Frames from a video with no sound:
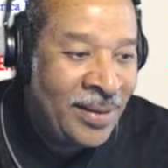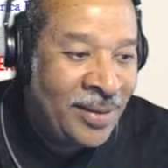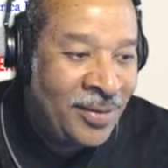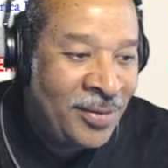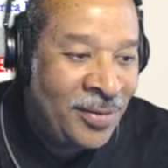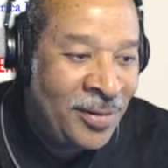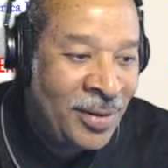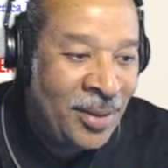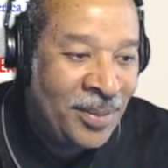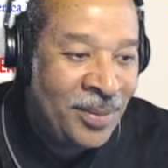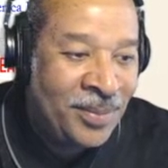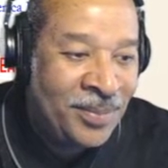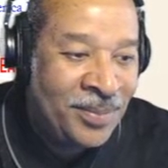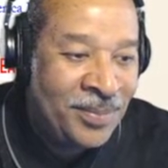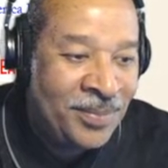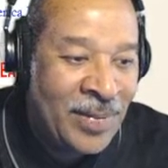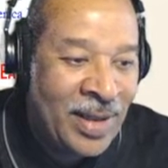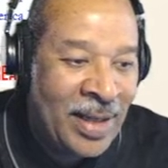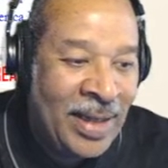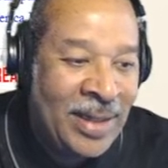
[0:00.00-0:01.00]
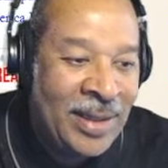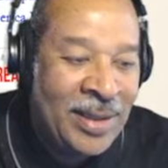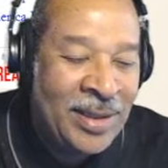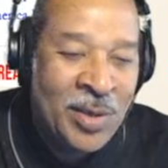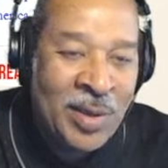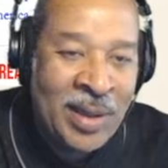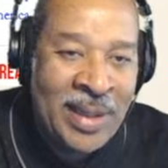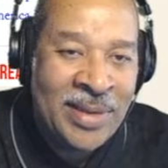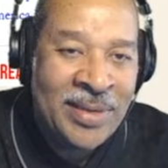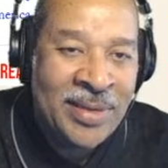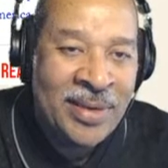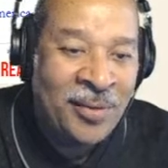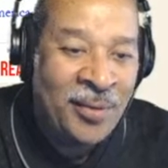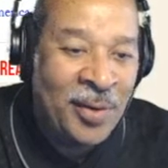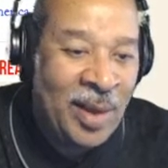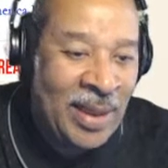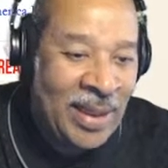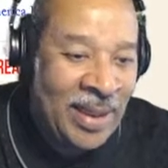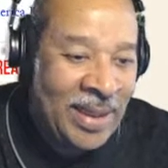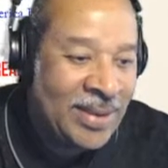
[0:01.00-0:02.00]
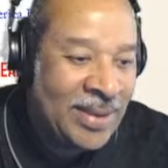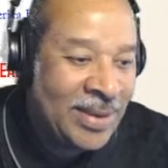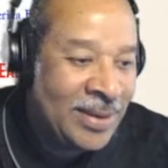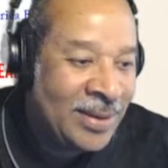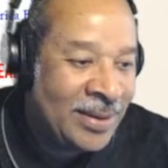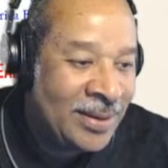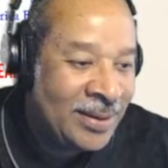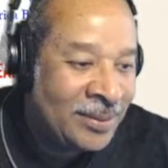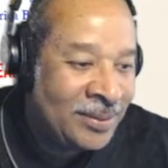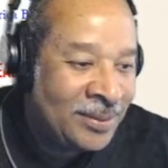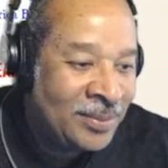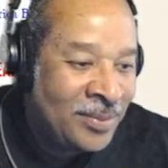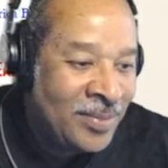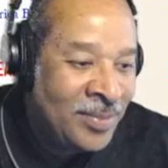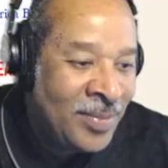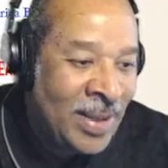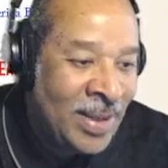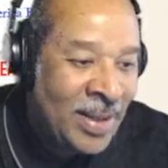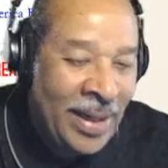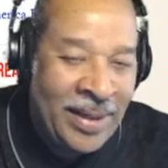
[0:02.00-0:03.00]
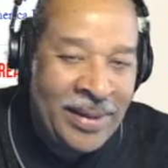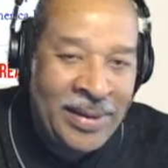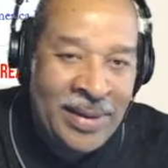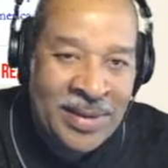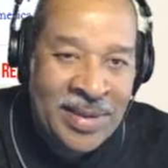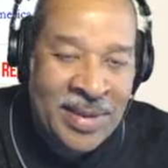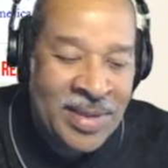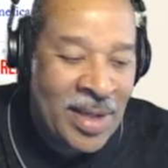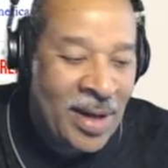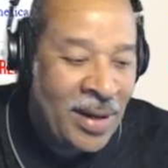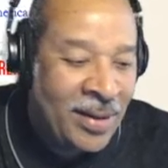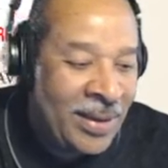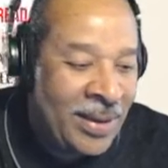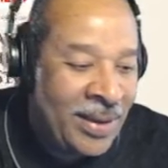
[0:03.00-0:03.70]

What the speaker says: from any trace of religion. And this is how they